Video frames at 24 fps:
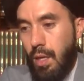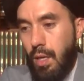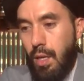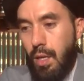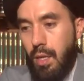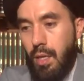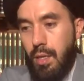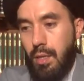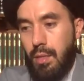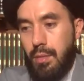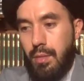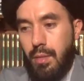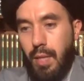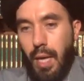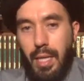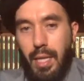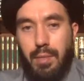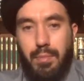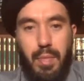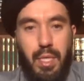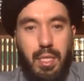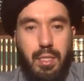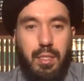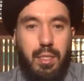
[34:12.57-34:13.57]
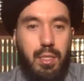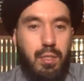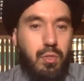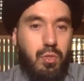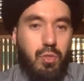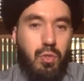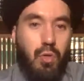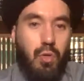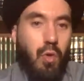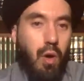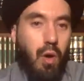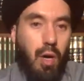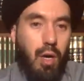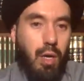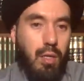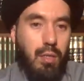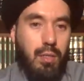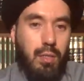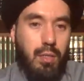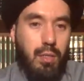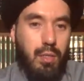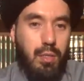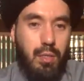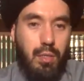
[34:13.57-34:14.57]
that makes it so hard
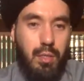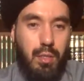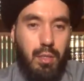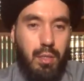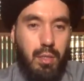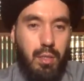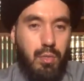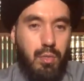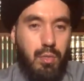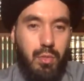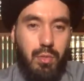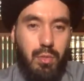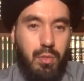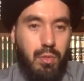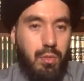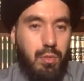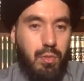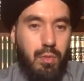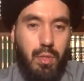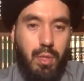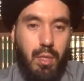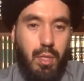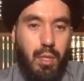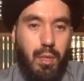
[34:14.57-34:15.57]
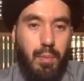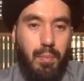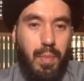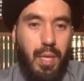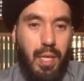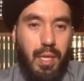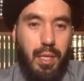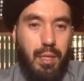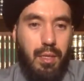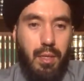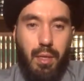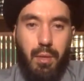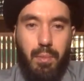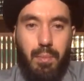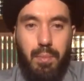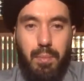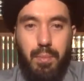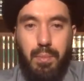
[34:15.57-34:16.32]
to make it up.